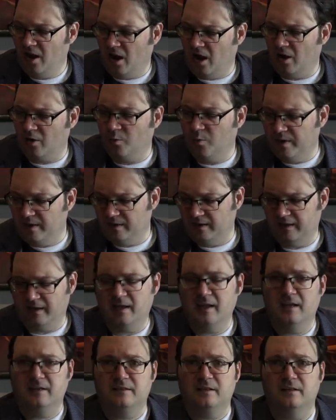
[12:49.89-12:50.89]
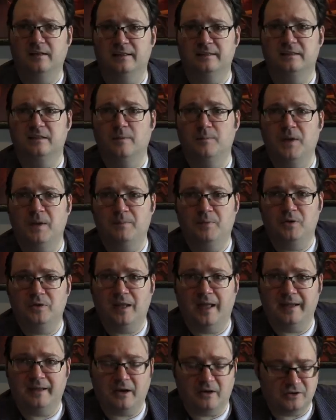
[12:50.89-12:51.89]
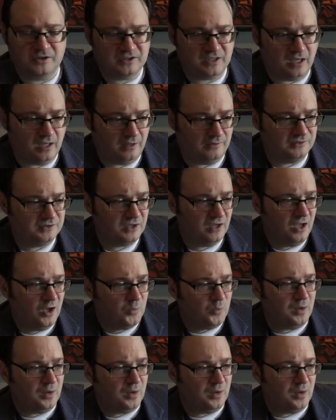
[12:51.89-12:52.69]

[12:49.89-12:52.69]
are willing to listen to people like ourselves.